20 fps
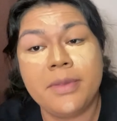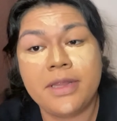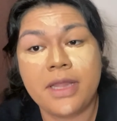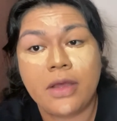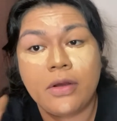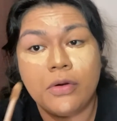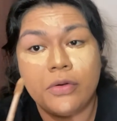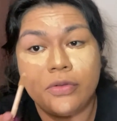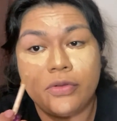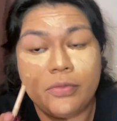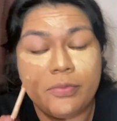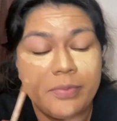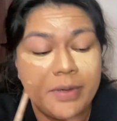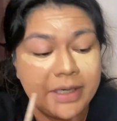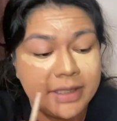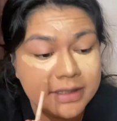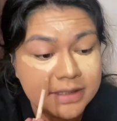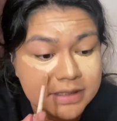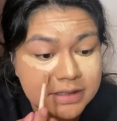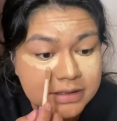that go through
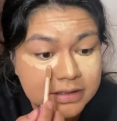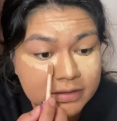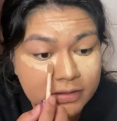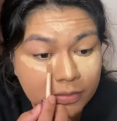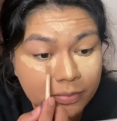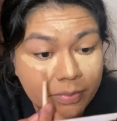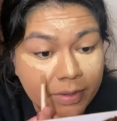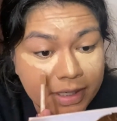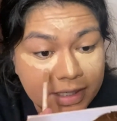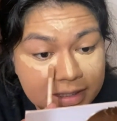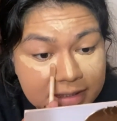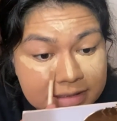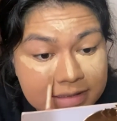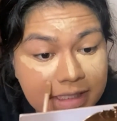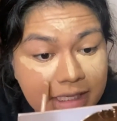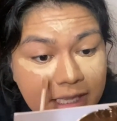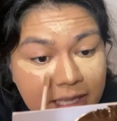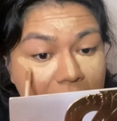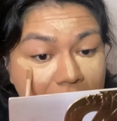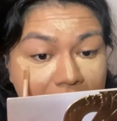
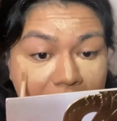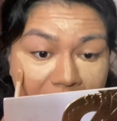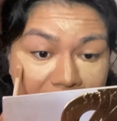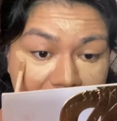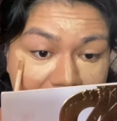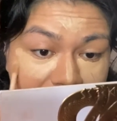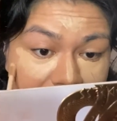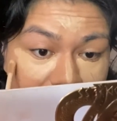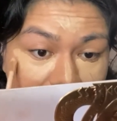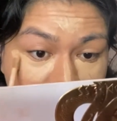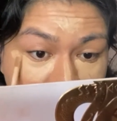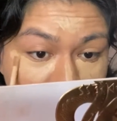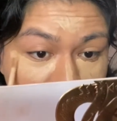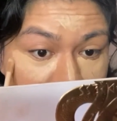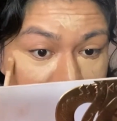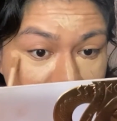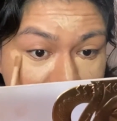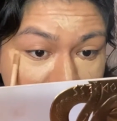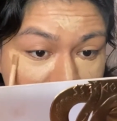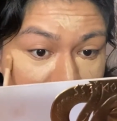pregnancy and finding
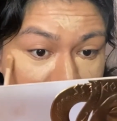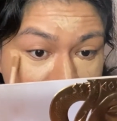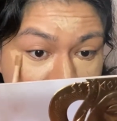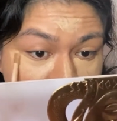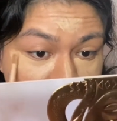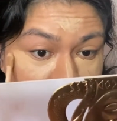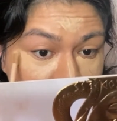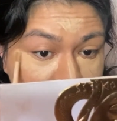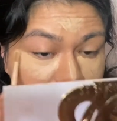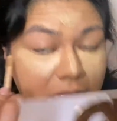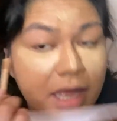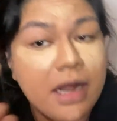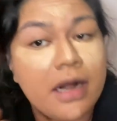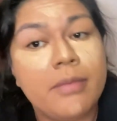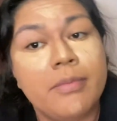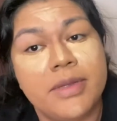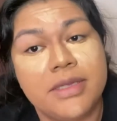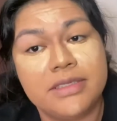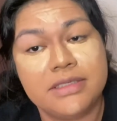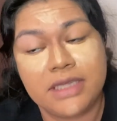out that they had a
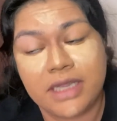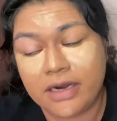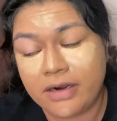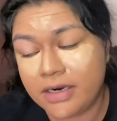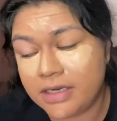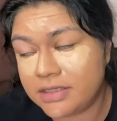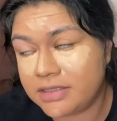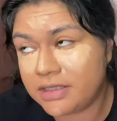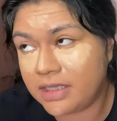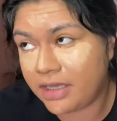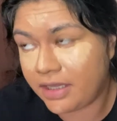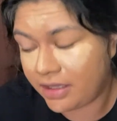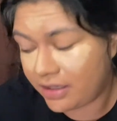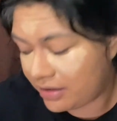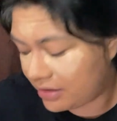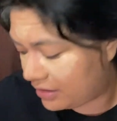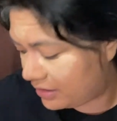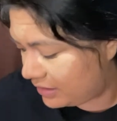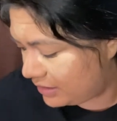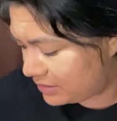miscarriage.
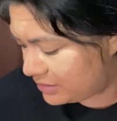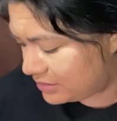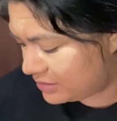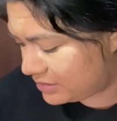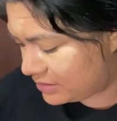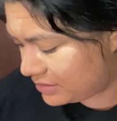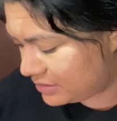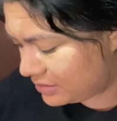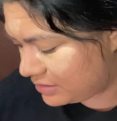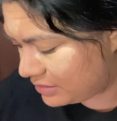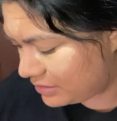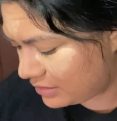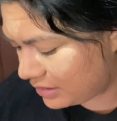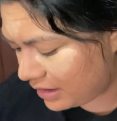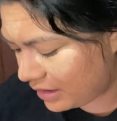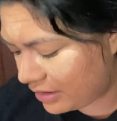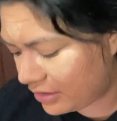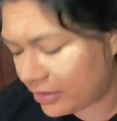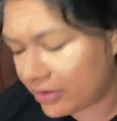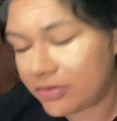Like, it's
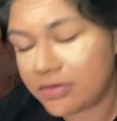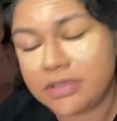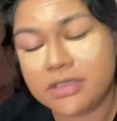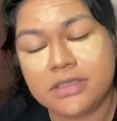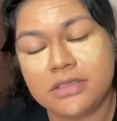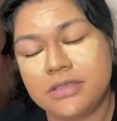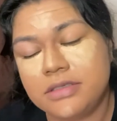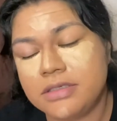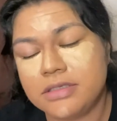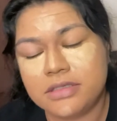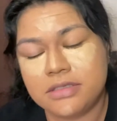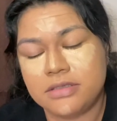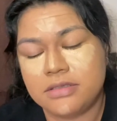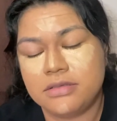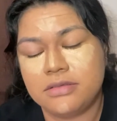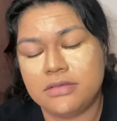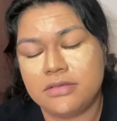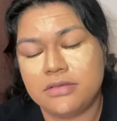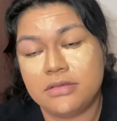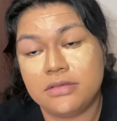I don't know, it's
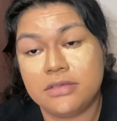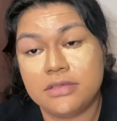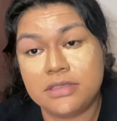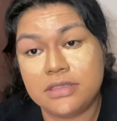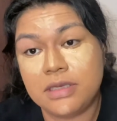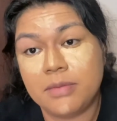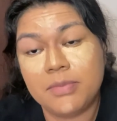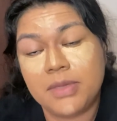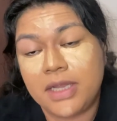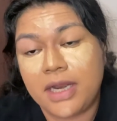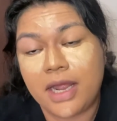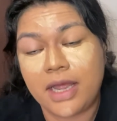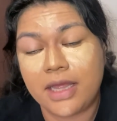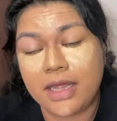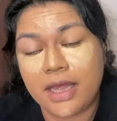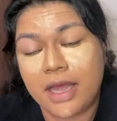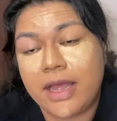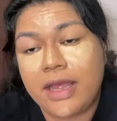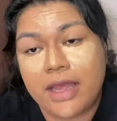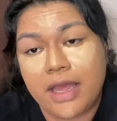just something
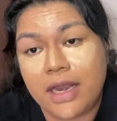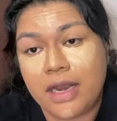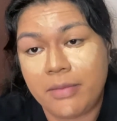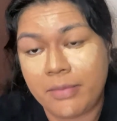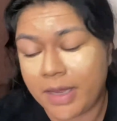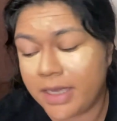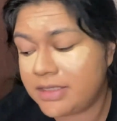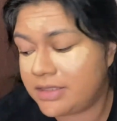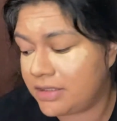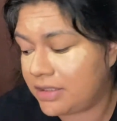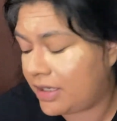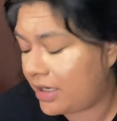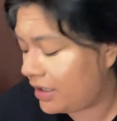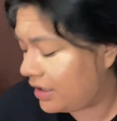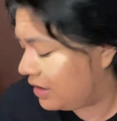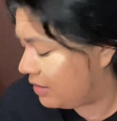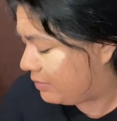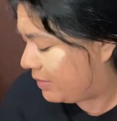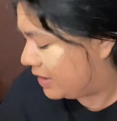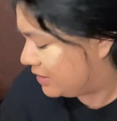I can't imagine. I
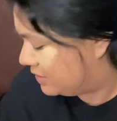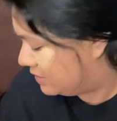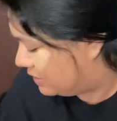can imagine